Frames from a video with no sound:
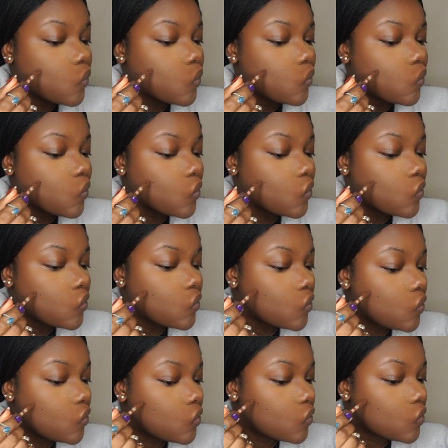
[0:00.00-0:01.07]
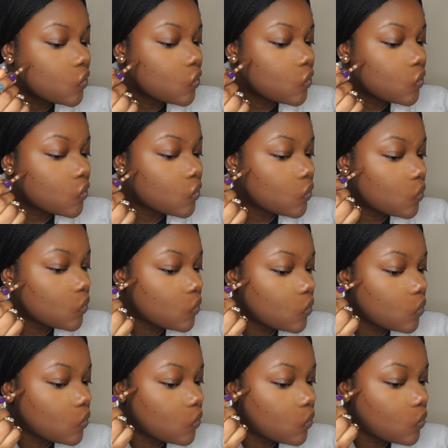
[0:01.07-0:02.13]
I'm going to use this.
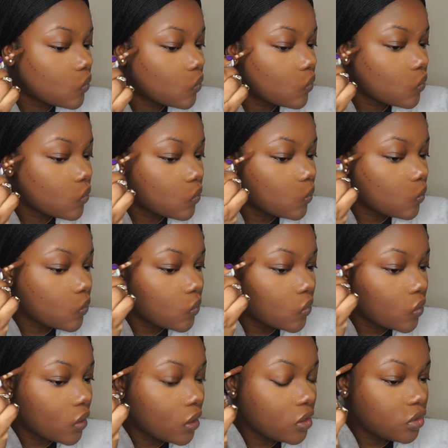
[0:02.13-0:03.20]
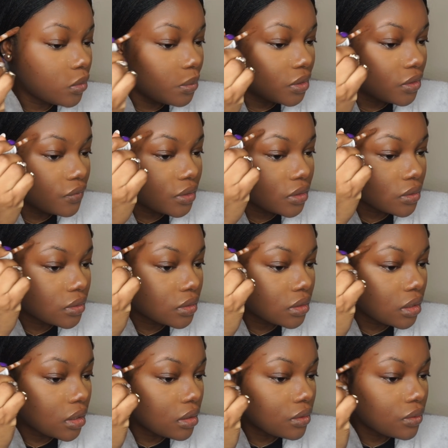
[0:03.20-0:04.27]
A little bit of this
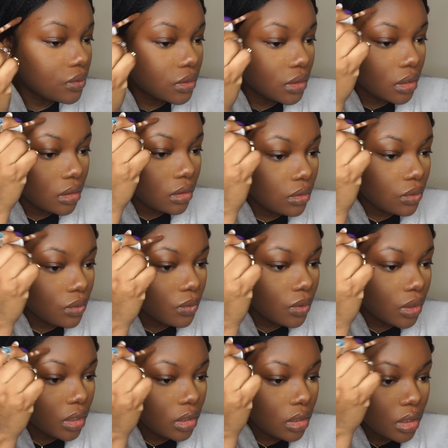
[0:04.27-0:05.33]
concealer goes a long way.